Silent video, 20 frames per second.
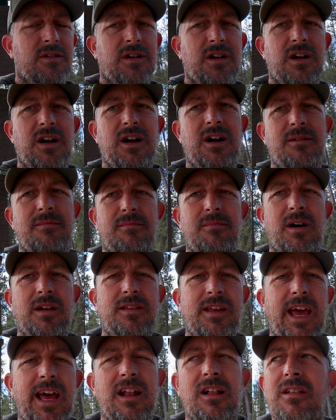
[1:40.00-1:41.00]

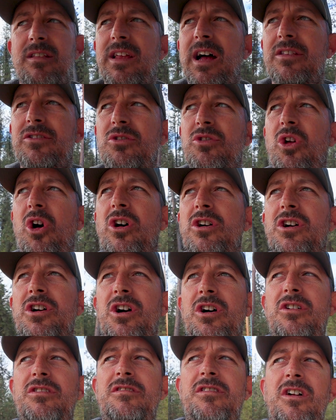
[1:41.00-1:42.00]
Montana not too long
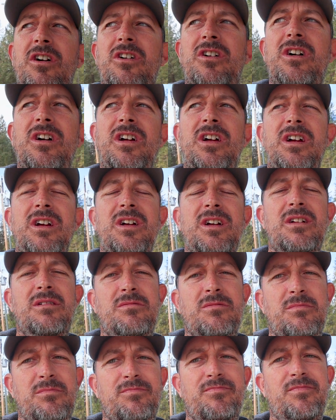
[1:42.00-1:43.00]
ago. So
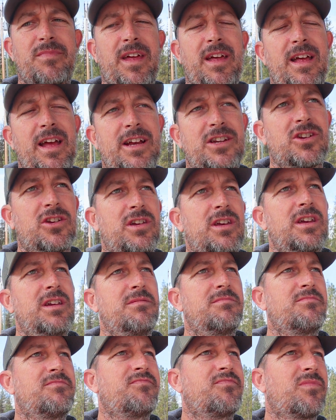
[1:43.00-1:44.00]
I'm actually
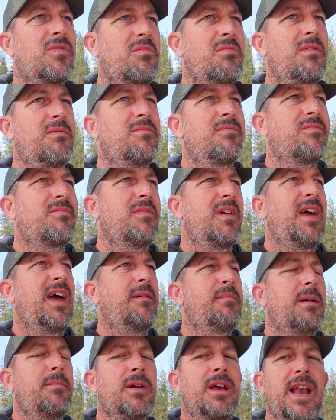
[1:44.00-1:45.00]

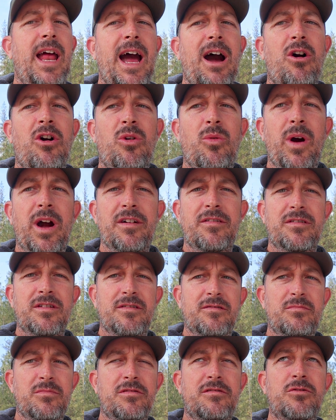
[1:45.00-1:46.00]
maybe an hour west
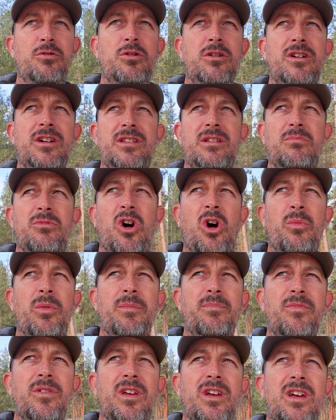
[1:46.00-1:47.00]
of Missoula at the
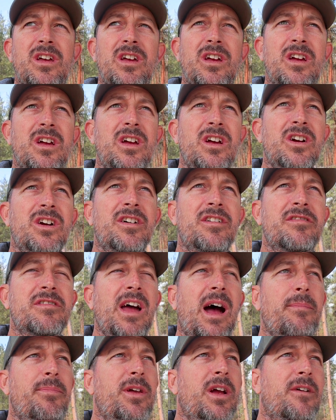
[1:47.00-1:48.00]
moment. I'm gonna
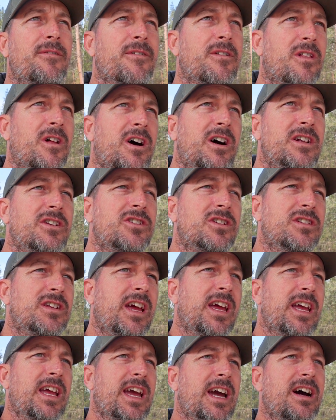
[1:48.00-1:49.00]
stop there for lunch and
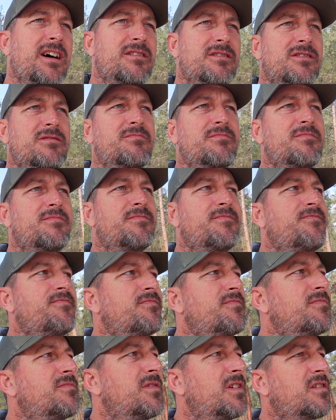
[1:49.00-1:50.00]
hang out and
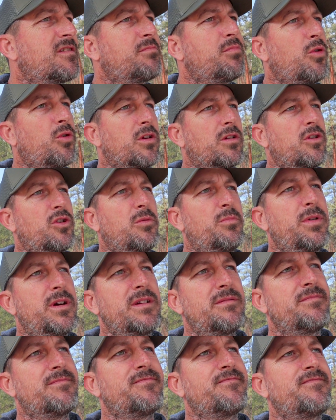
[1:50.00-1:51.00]
explore a little
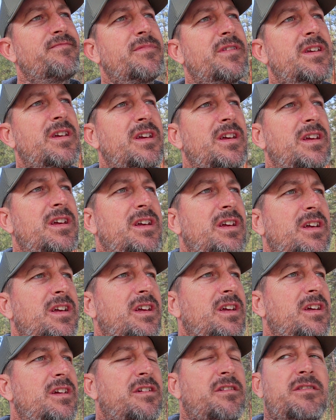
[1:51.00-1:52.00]
bit and
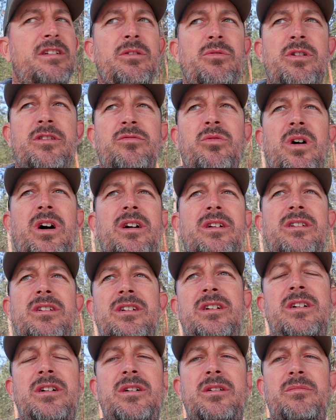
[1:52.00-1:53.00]
see what's what.
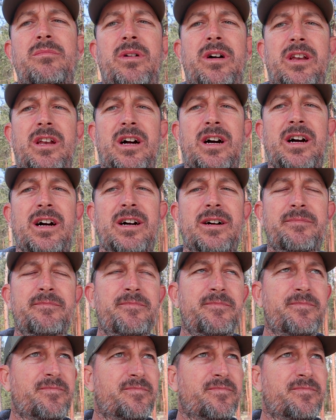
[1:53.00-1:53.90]
But I've